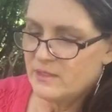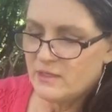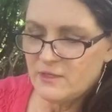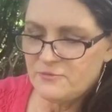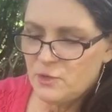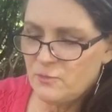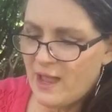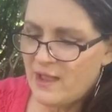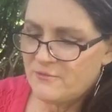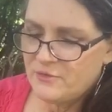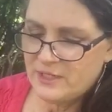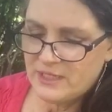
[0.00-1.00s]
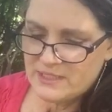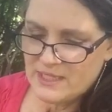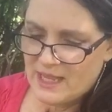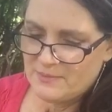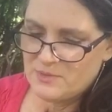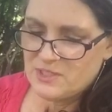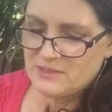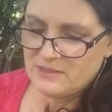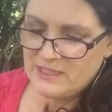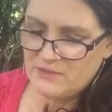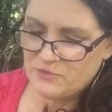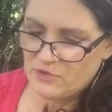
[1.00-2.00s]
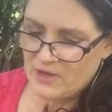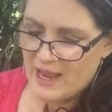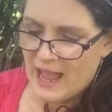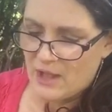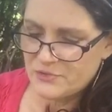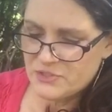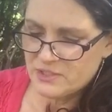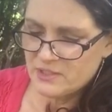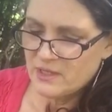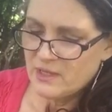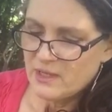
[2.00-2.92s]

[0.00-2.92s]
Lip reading: If you ever get time to leave your house,